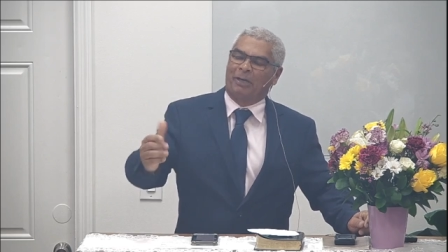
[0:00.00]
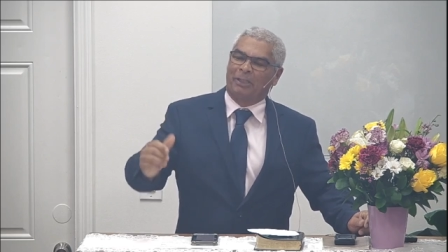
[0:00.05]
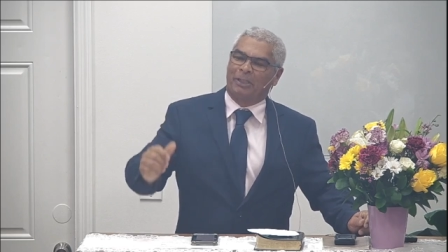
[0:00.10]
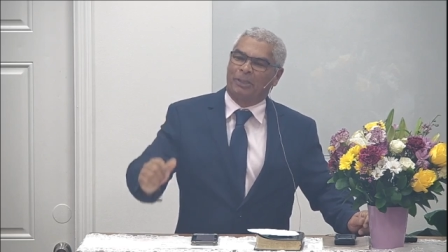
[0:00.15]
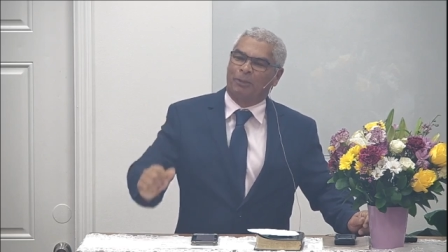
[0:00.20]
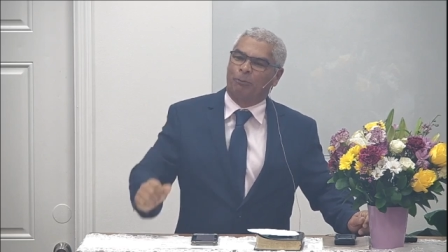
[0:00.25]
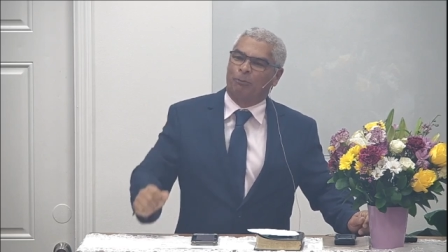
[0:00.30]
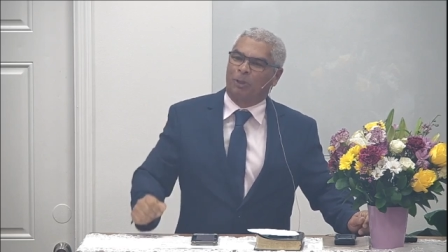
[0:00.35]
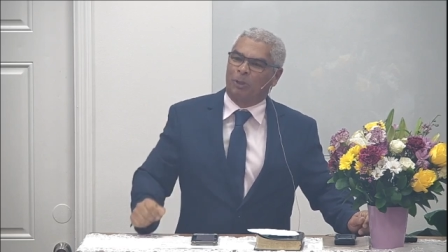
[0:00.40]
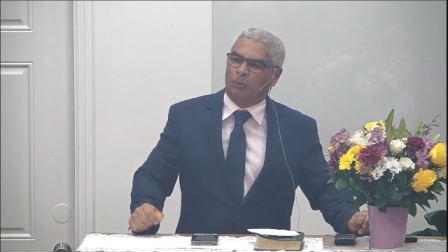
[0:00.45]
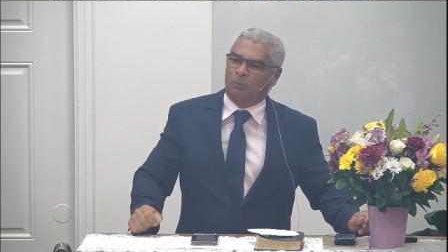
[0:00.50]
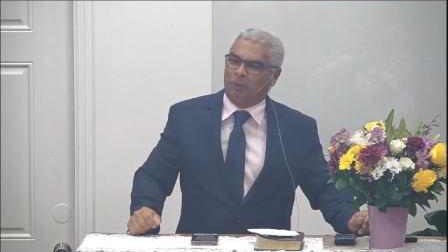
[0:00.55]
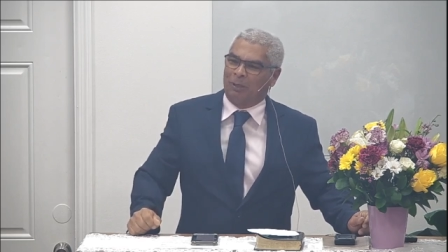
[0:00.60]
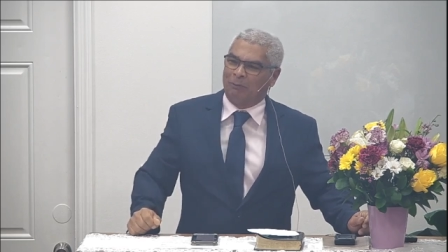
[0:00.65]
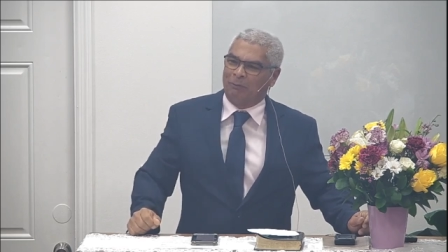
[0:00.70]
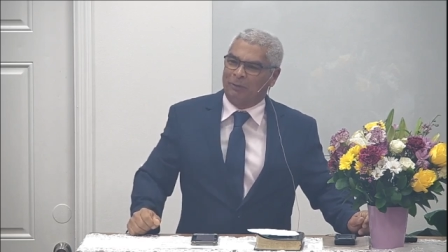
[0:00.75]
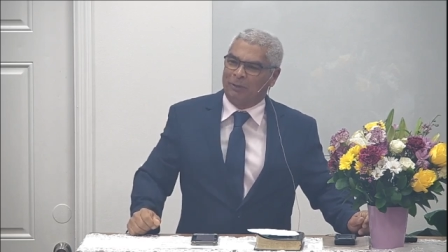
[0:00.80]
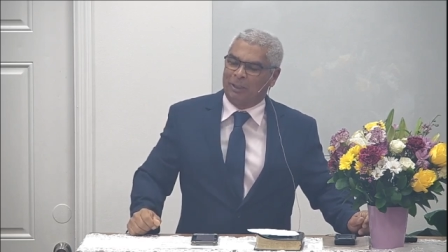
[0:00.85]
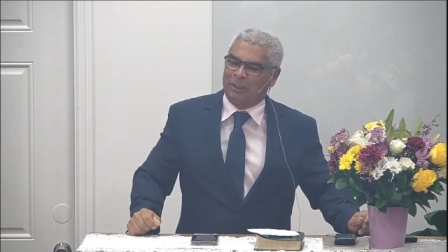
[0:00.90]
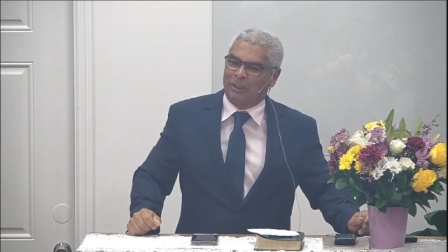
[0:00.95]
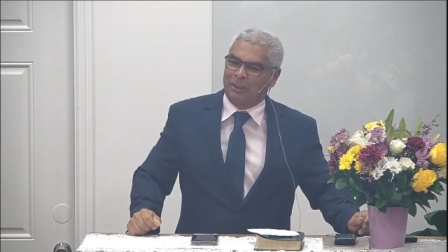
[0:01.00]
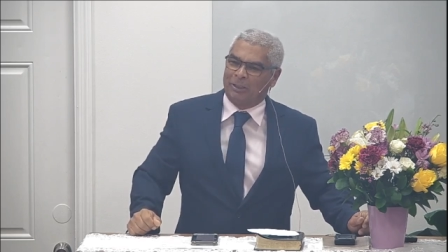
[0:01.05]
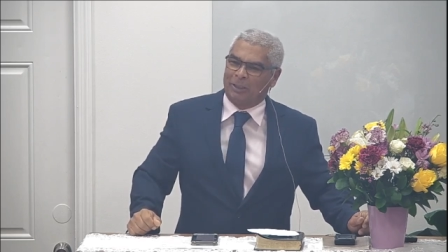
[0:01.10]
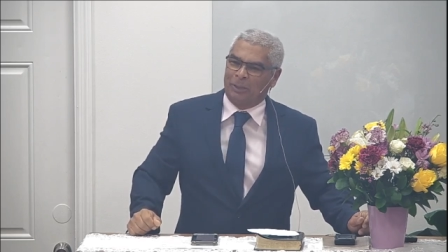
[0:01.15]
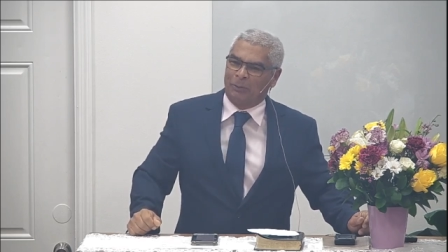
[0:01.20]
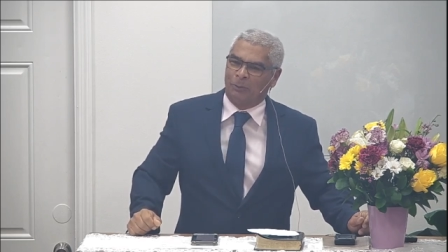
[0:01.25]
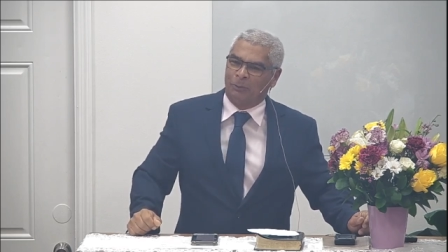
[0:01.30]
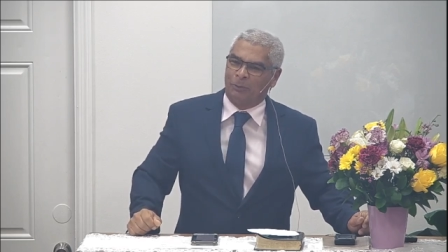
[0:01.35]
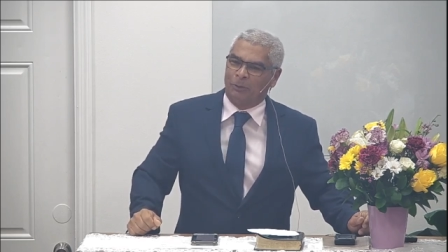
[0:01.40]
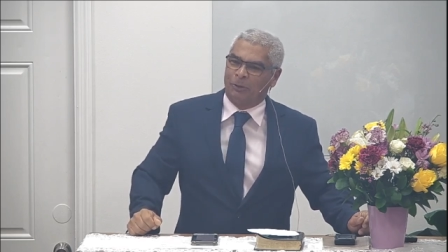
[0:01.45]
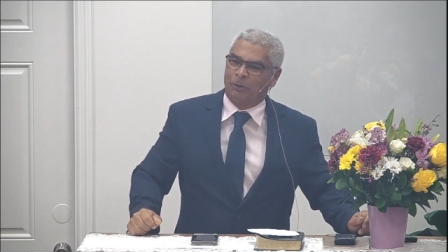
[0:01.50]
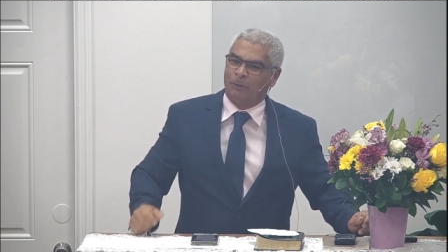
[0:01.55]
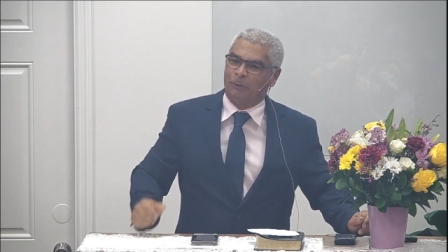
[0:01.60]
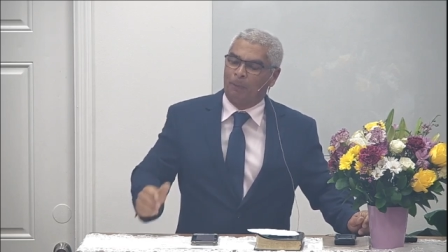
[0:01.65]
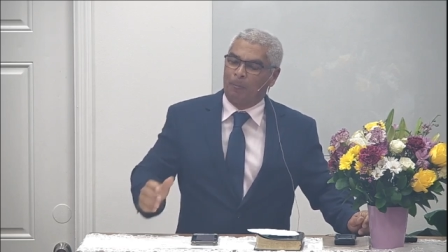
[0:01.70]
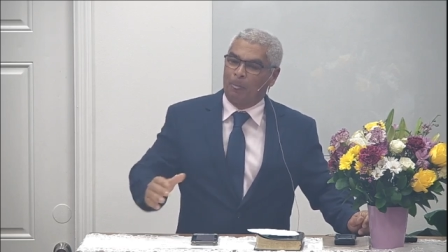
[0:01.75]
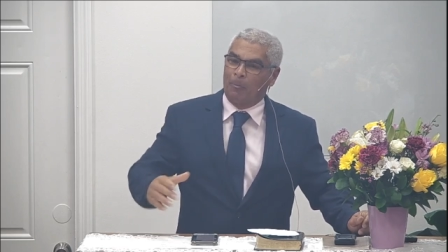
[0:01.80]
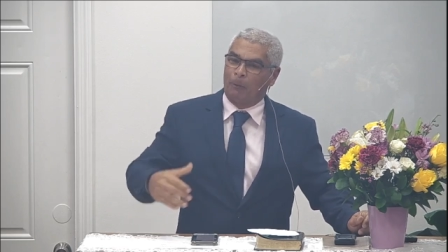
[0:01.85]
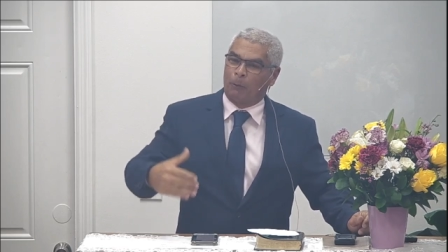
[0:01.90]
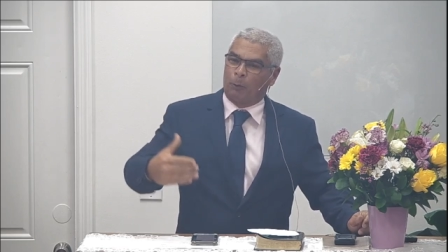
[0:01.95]
eyes of joy instead of
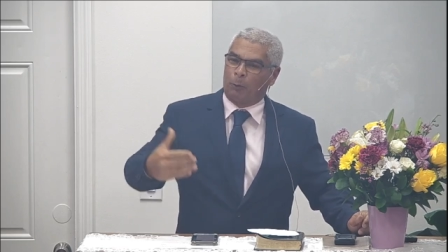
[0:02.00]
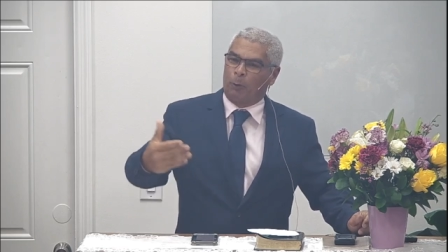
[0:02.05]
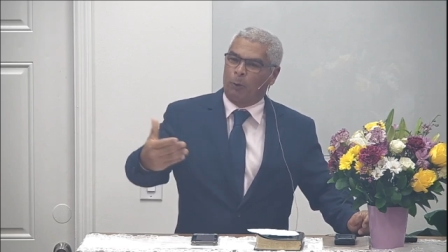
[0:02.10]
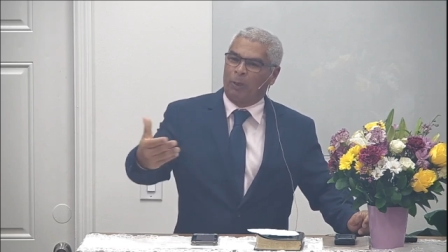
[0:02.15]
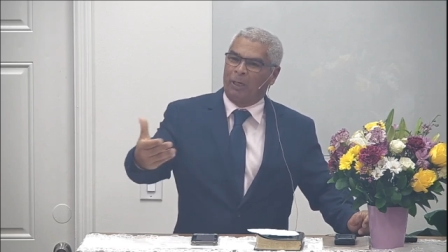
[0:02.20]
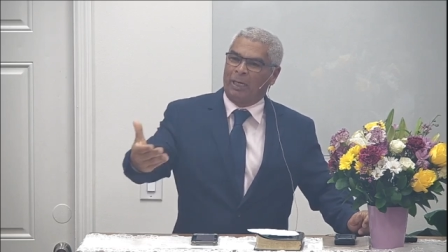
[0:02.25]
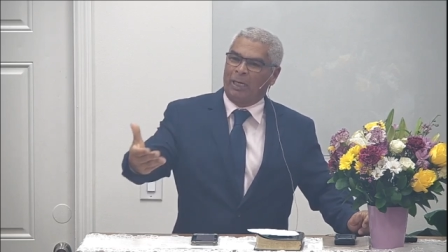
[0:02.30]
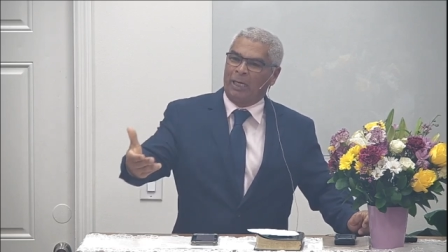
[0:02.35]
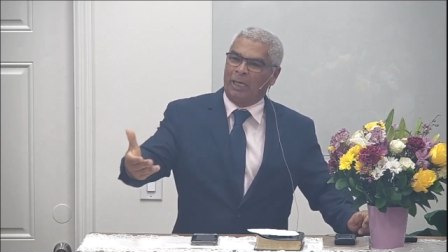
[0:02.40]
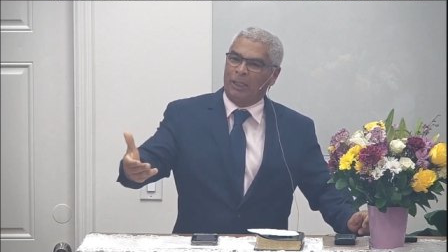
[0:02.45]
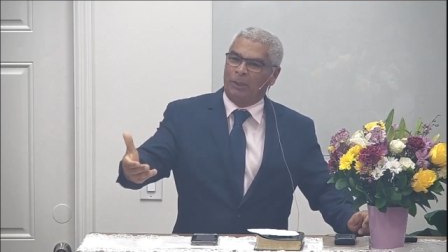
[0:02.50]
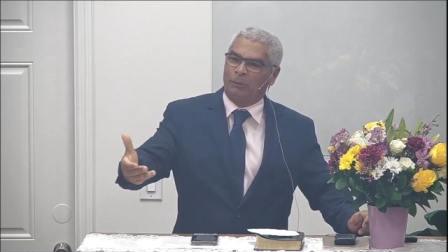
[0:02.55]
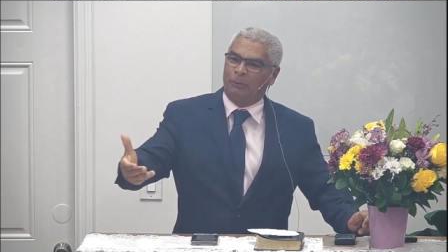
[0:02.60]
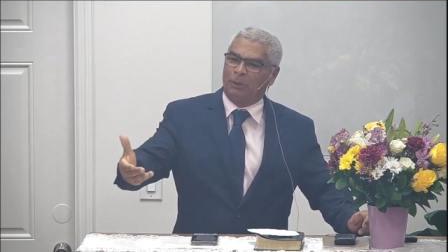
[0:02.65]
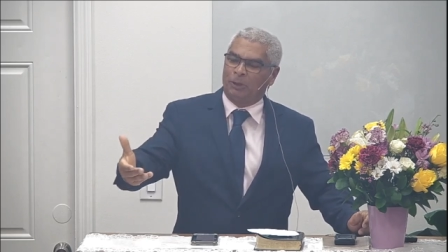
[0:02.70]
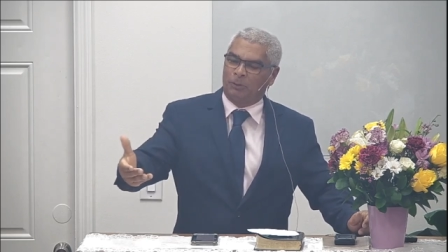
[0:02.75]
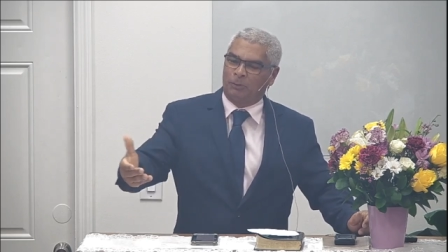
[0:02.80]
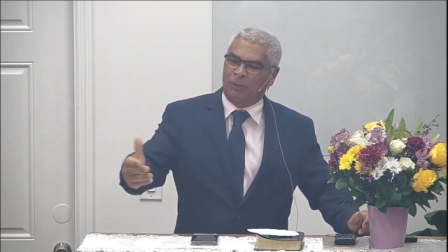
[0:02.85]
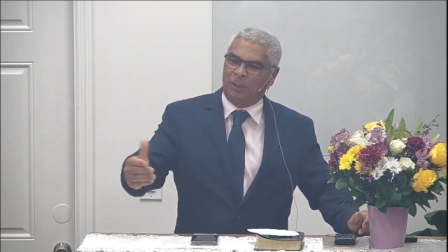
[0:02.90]
tears.